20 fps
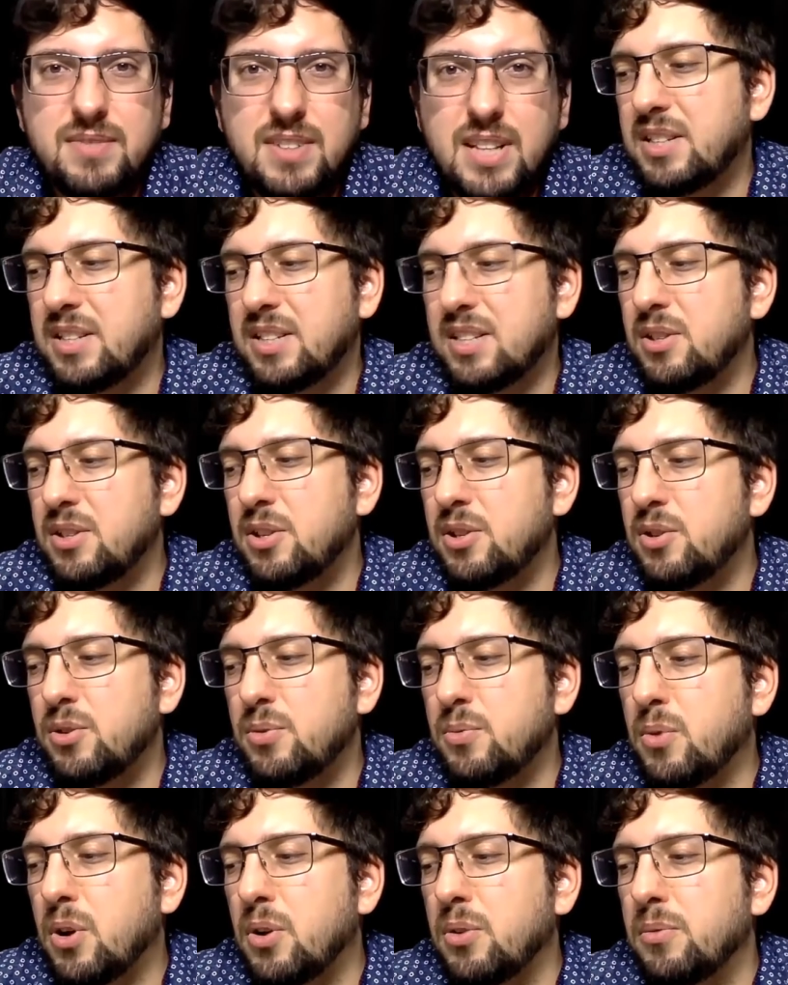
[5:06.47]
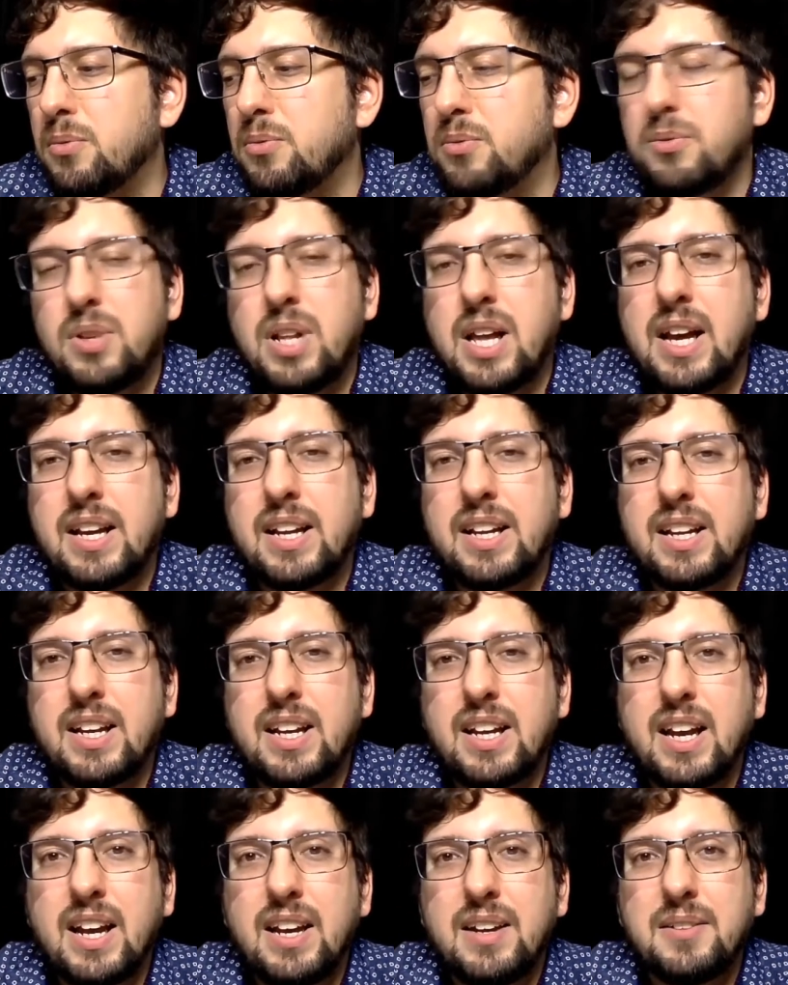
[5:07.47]
You won't like.
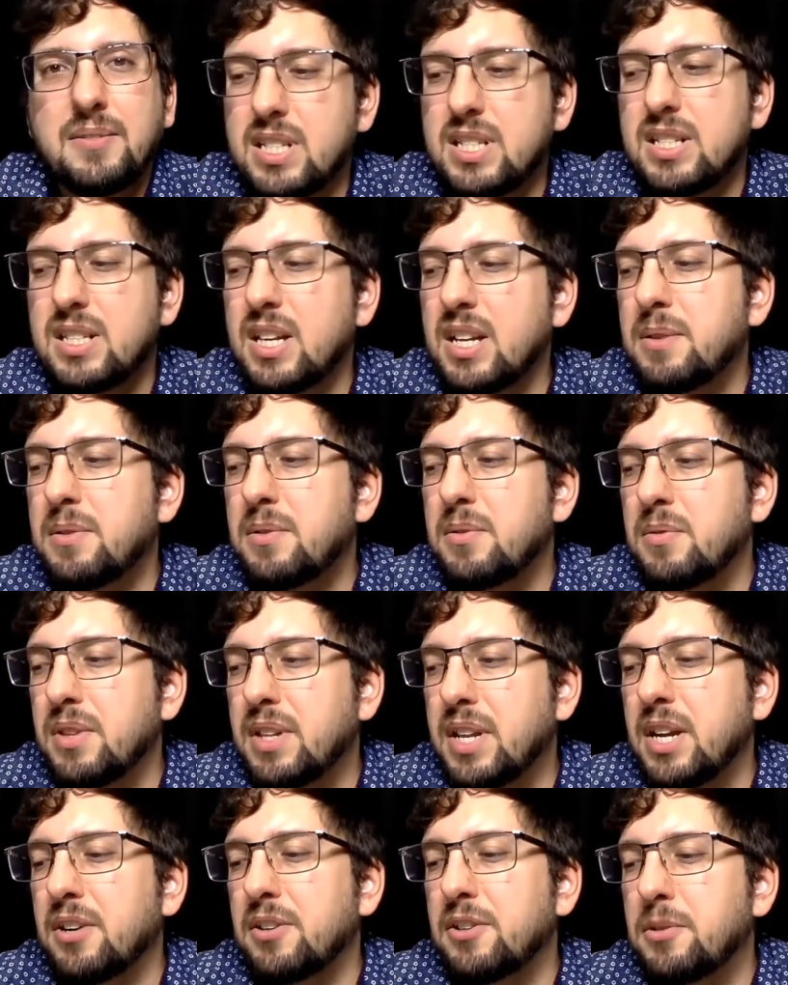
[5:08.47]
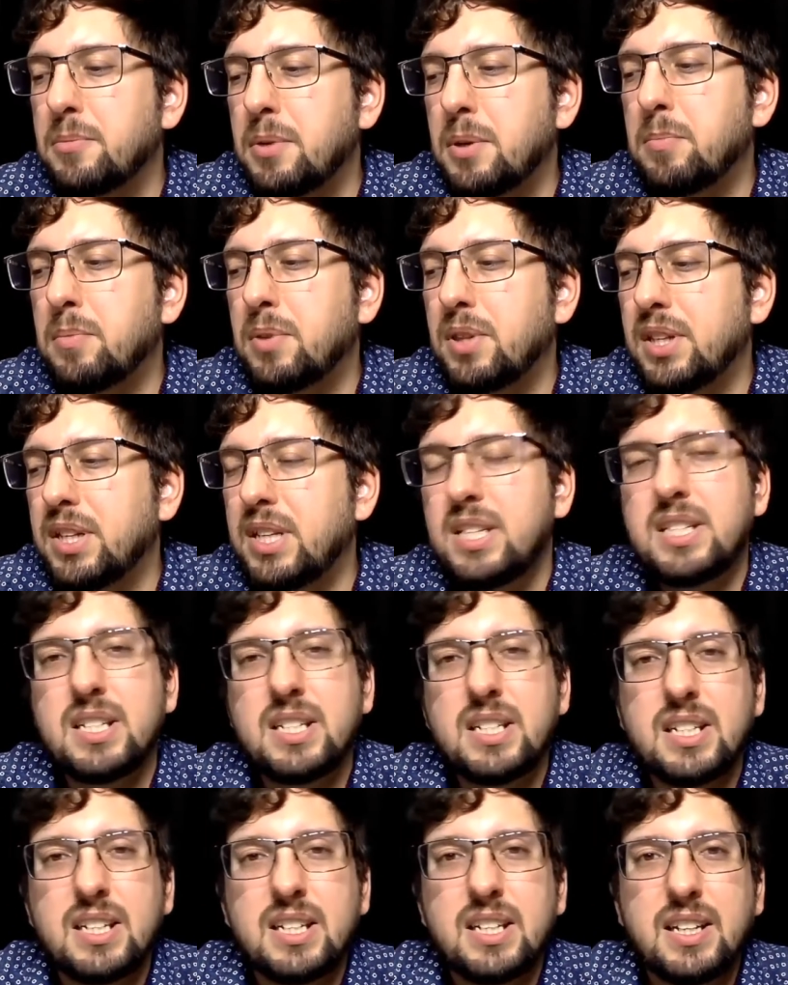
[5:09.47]
It's not there to be
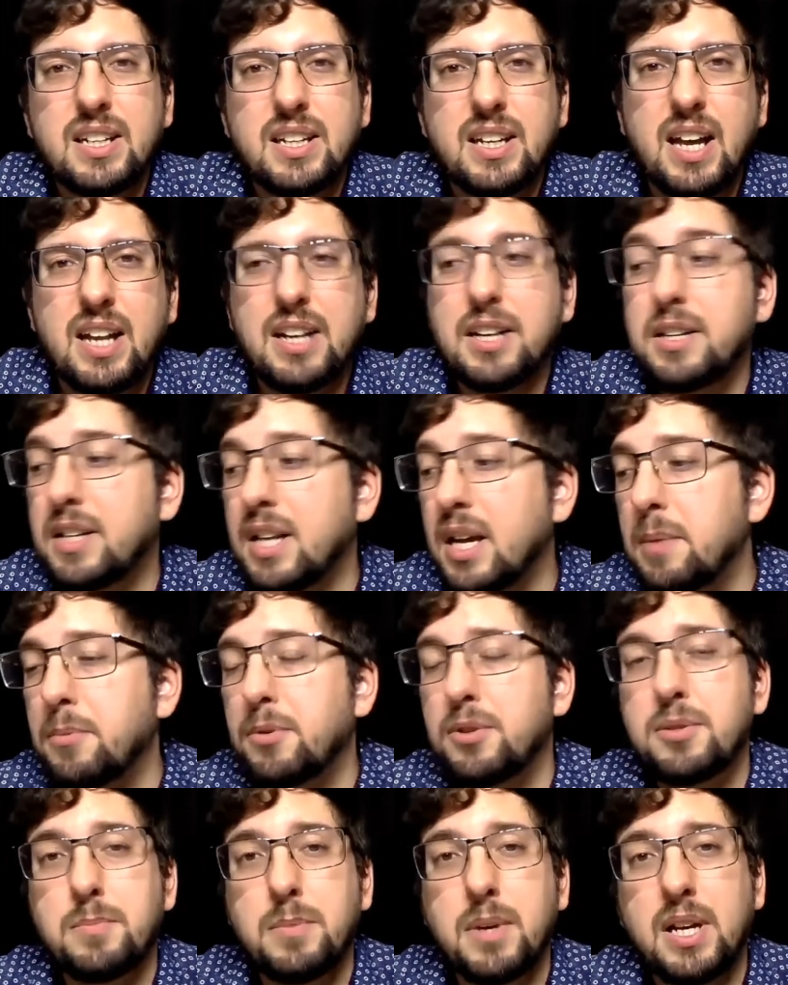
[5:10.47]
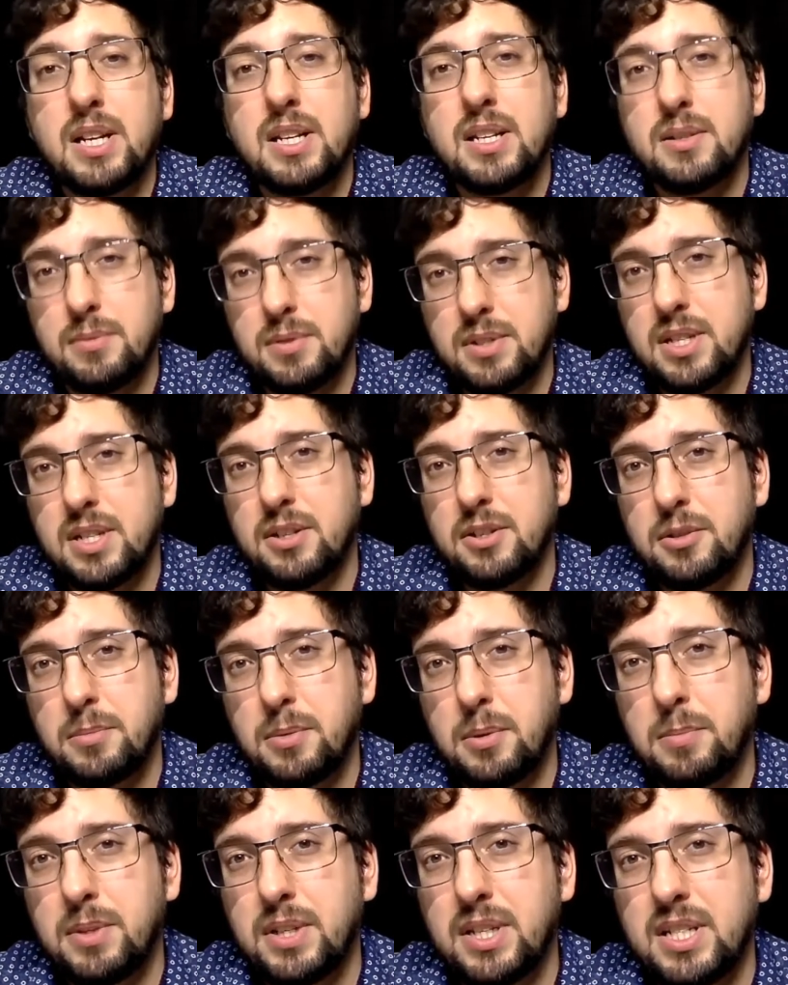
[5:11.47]
pleasant. At the time it was made, it was there to
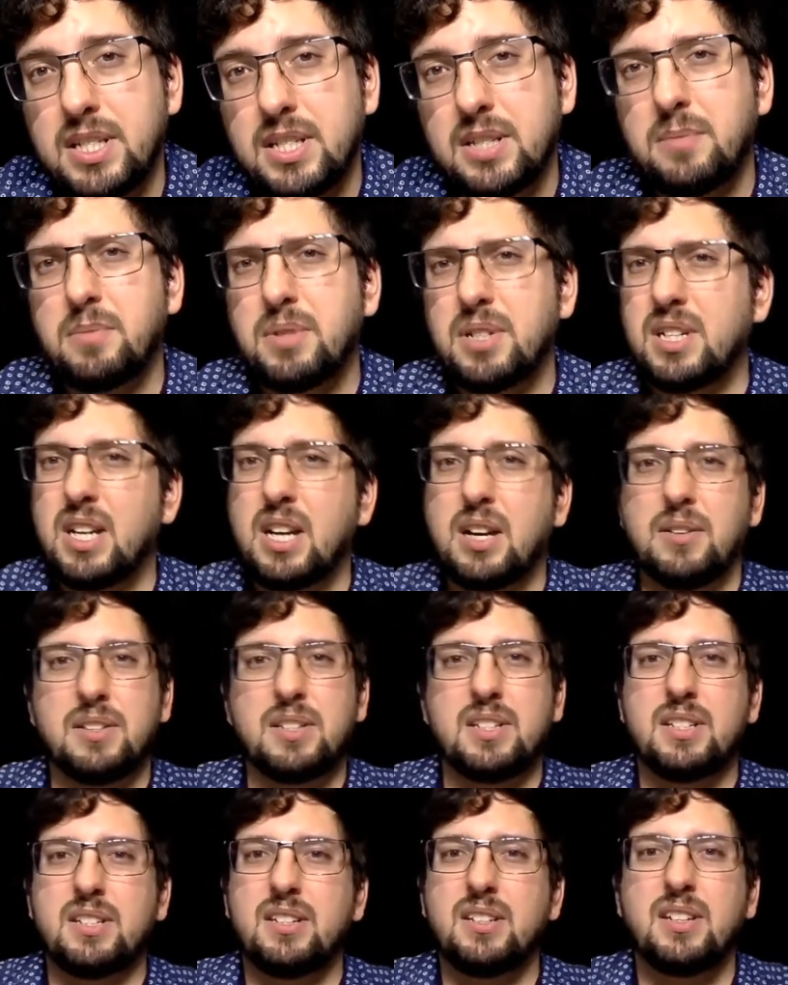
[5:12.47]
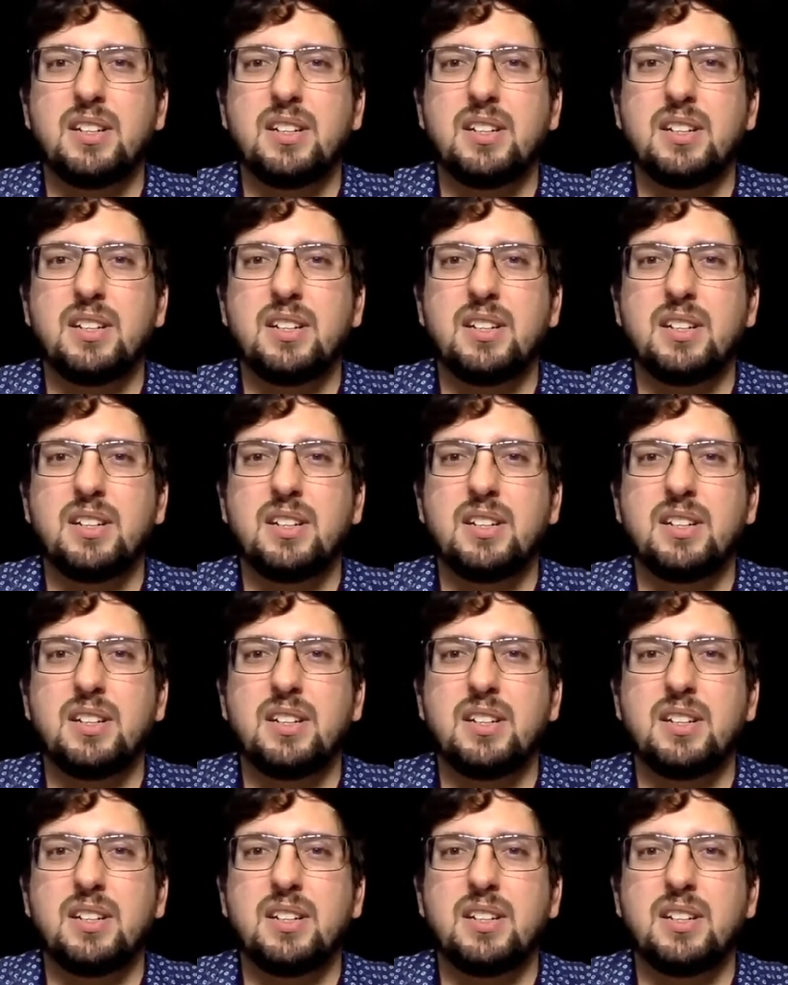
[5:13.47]
be pleasant, but now it's